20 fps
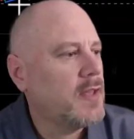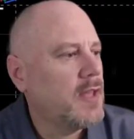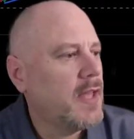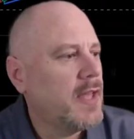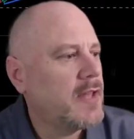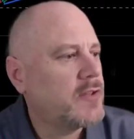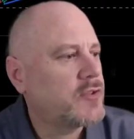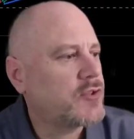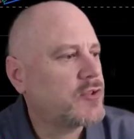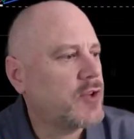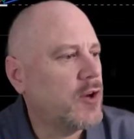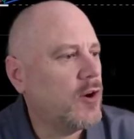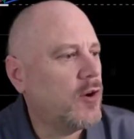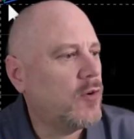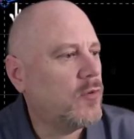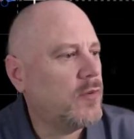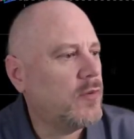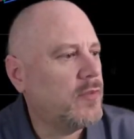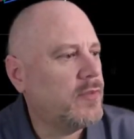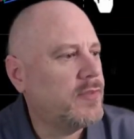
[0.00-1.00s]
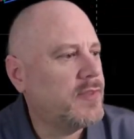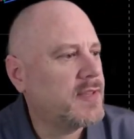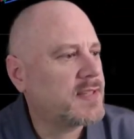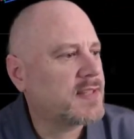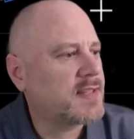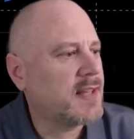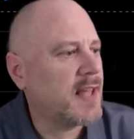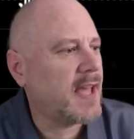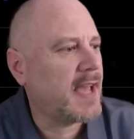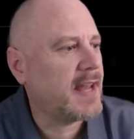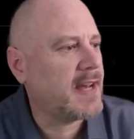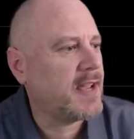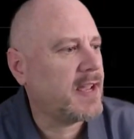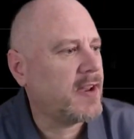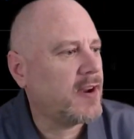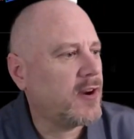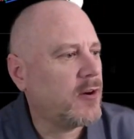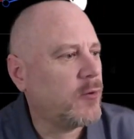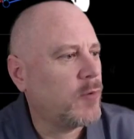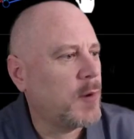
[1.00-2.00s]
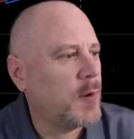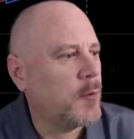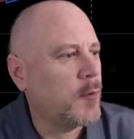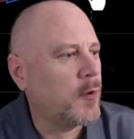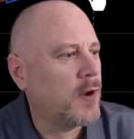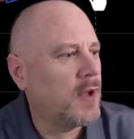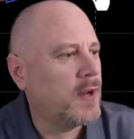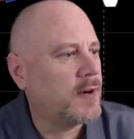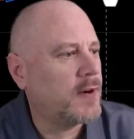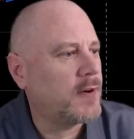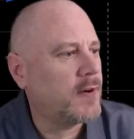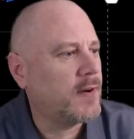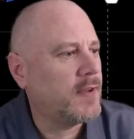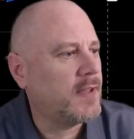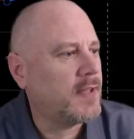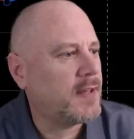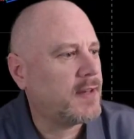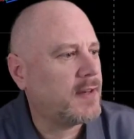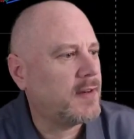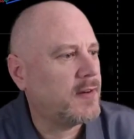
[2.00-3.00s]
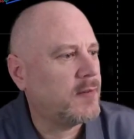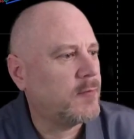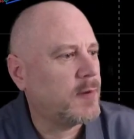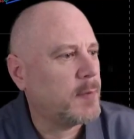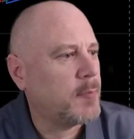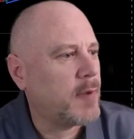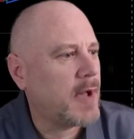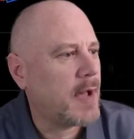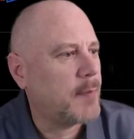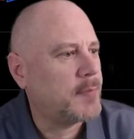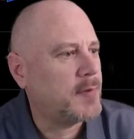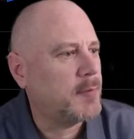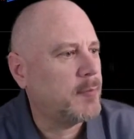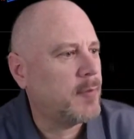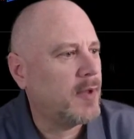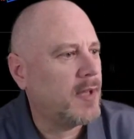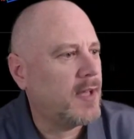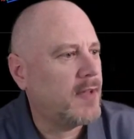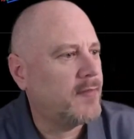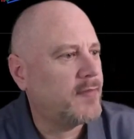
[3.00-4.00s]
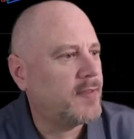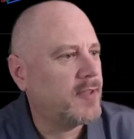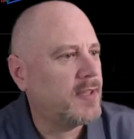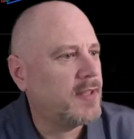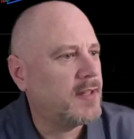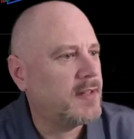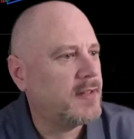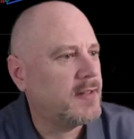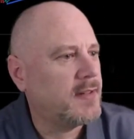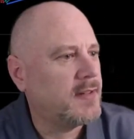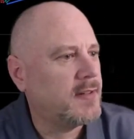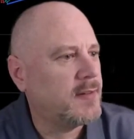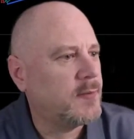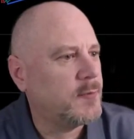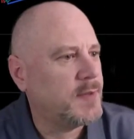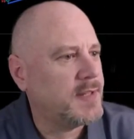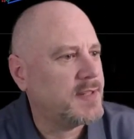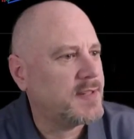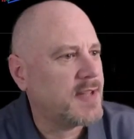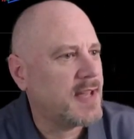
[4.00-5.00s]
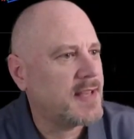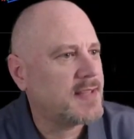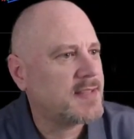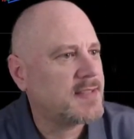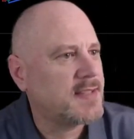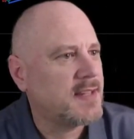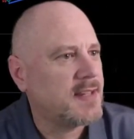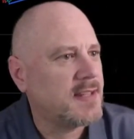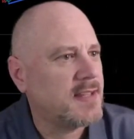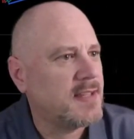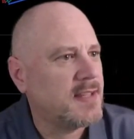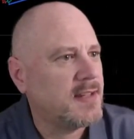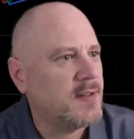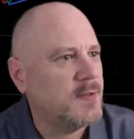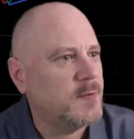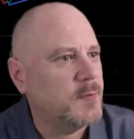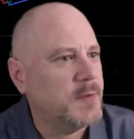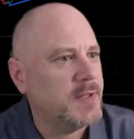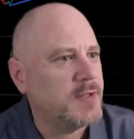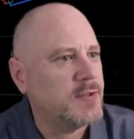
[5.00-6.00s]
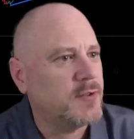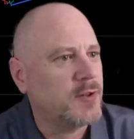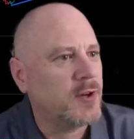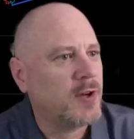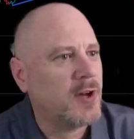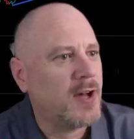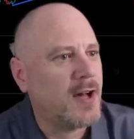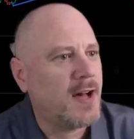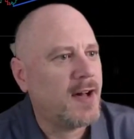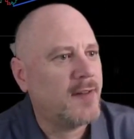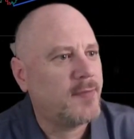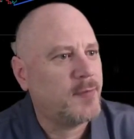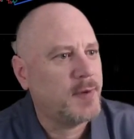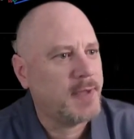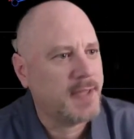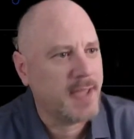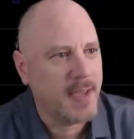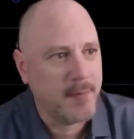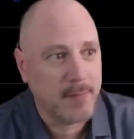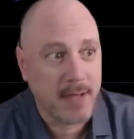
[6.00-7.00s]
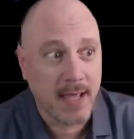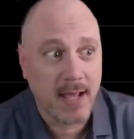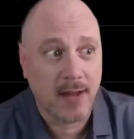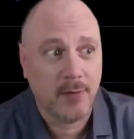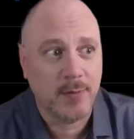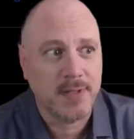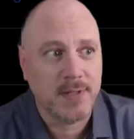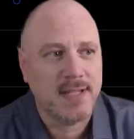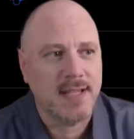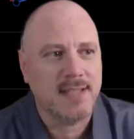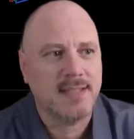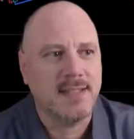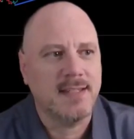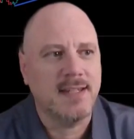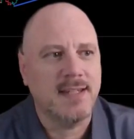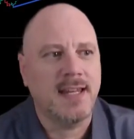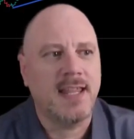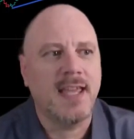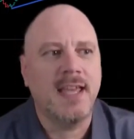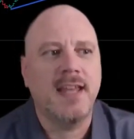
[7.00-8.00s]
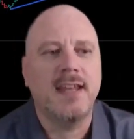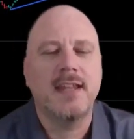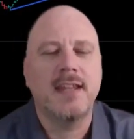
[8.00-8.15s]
And so this line here, we were under it, we popped above it, we tested it, we took off, we came down, we tested it again.